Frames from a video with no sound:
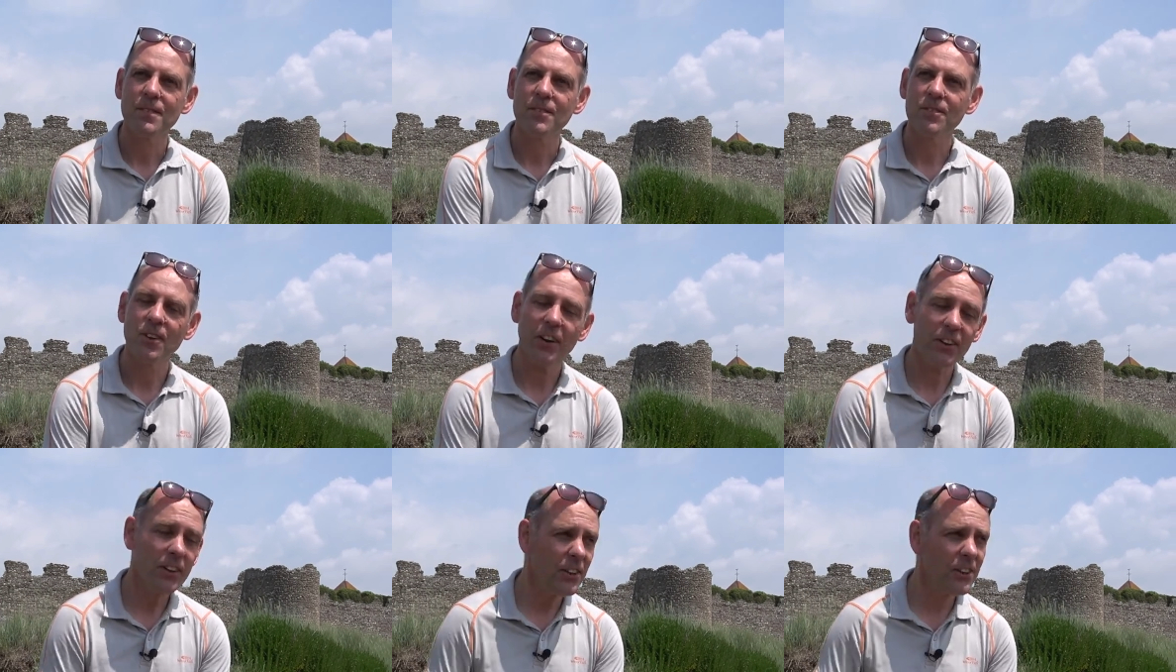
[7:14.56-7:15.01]

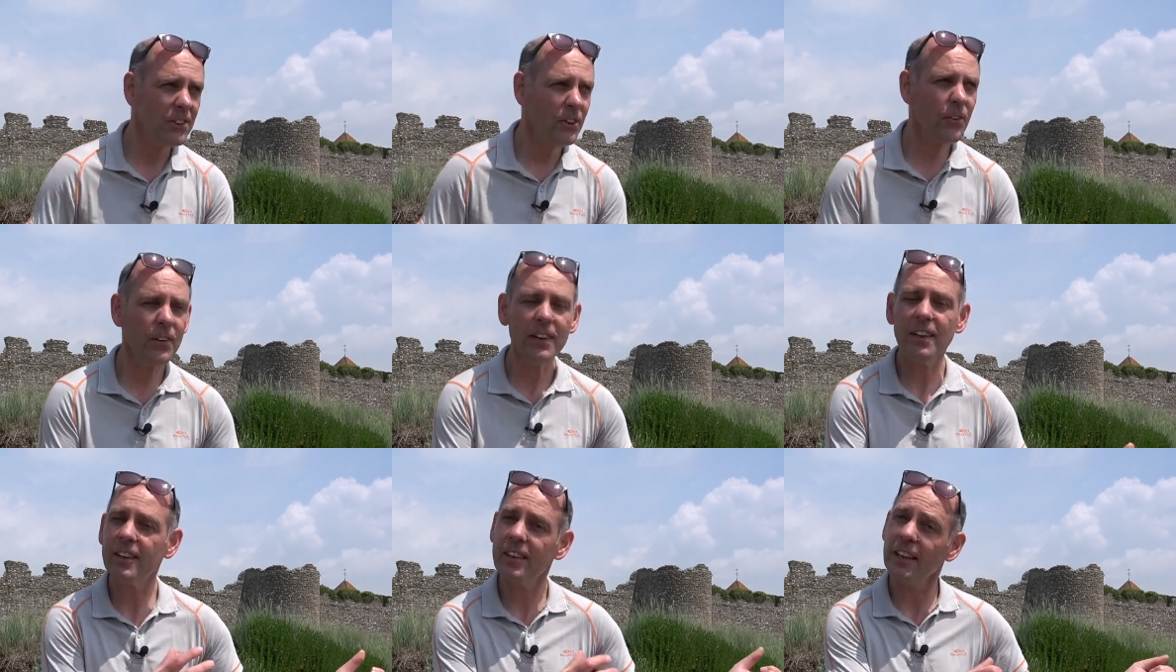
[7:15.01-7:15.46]
Are you
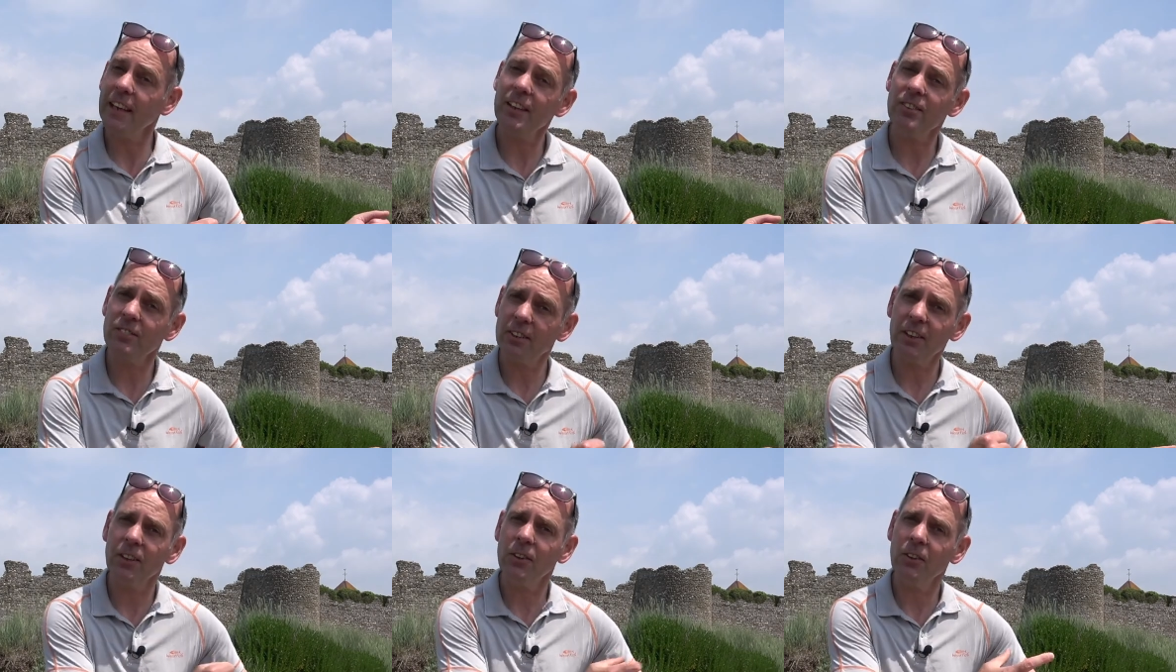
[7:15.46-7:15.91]
doing the
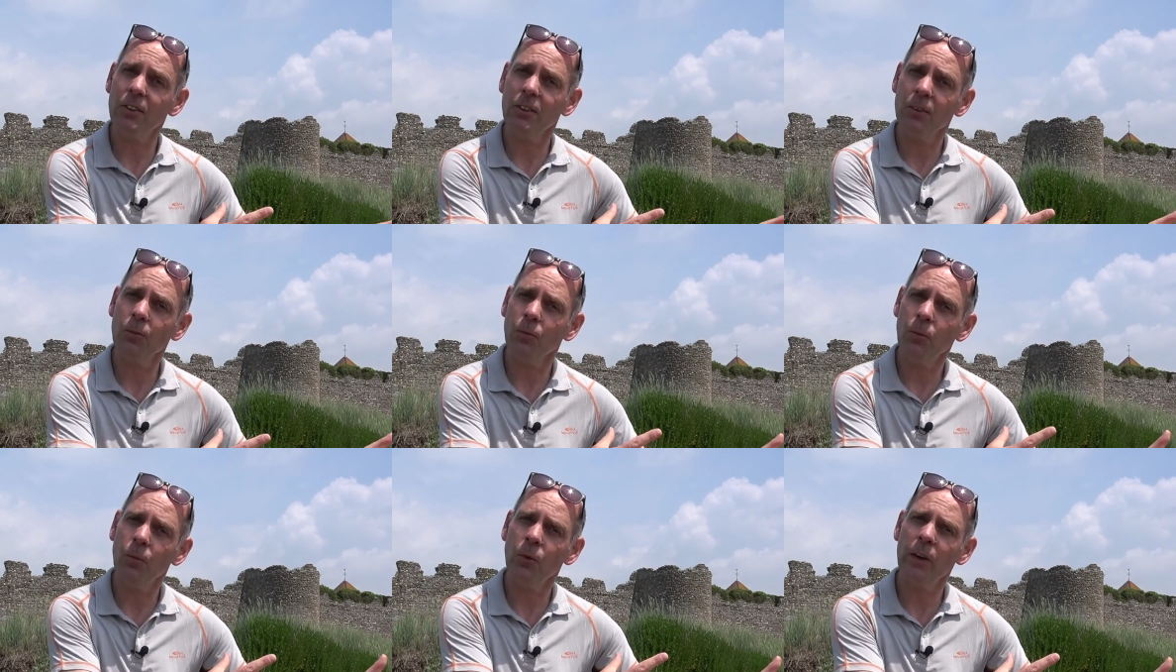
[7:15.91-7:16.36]
things that
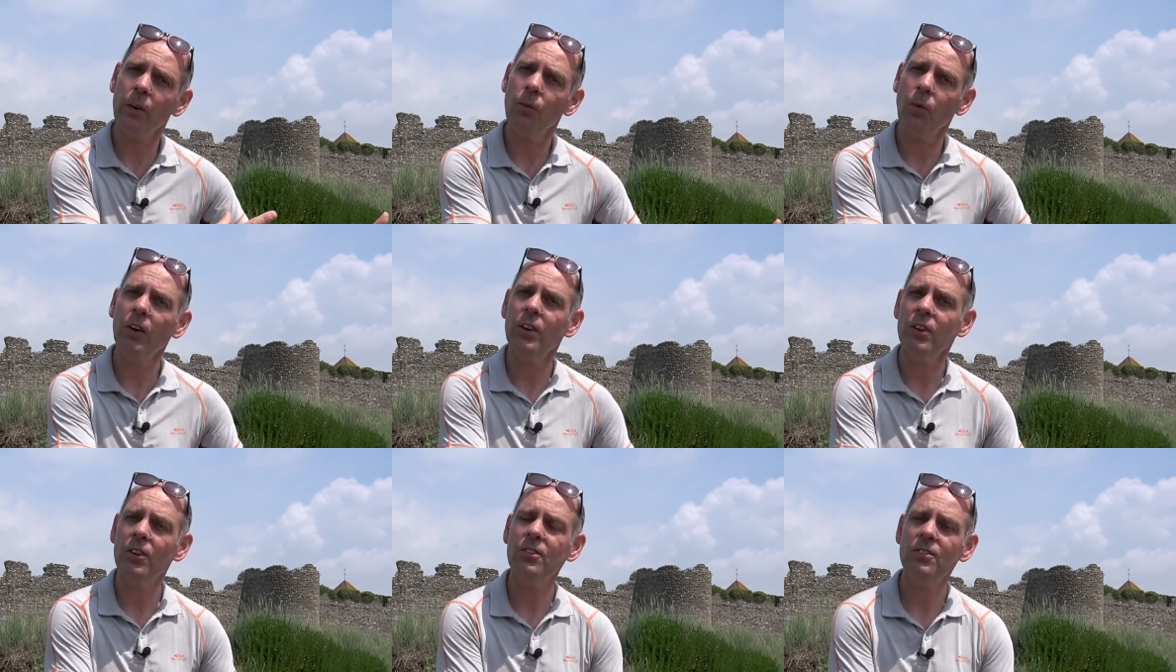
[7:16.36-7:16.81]
we
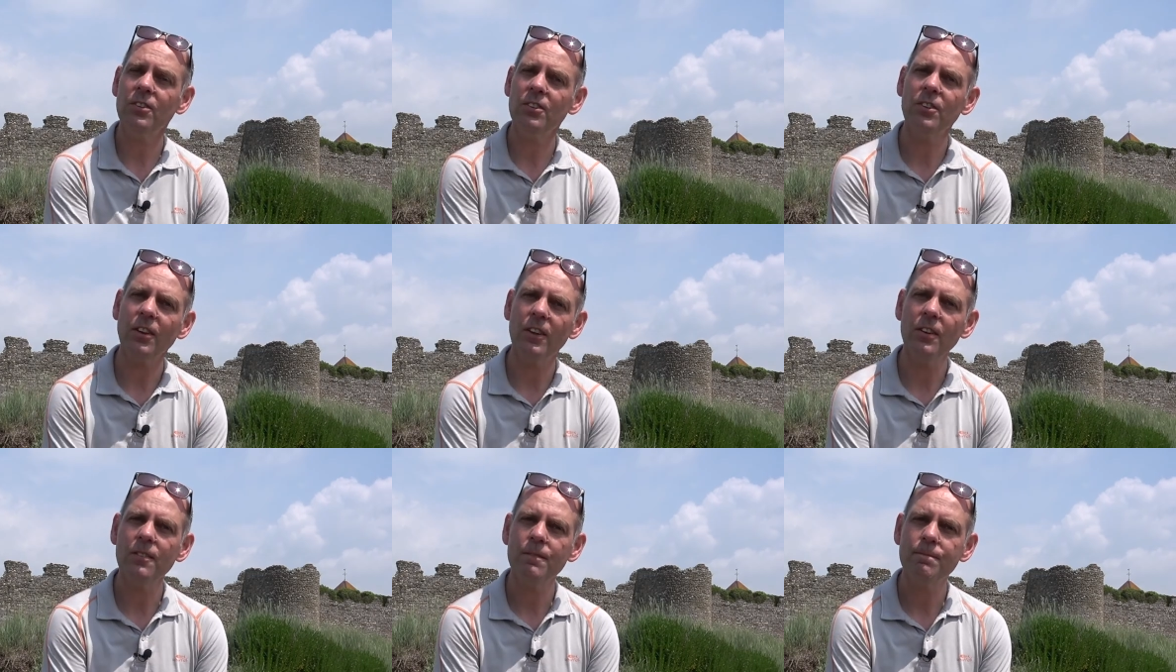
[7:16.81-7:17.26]
want you to
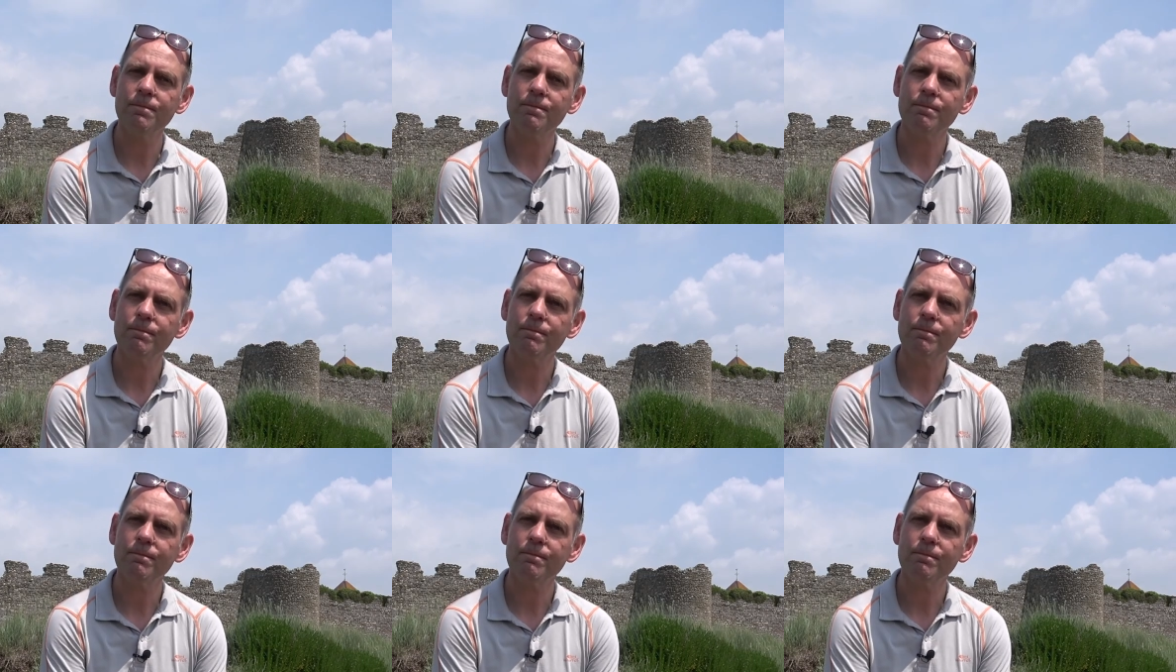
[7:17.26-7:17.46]
do?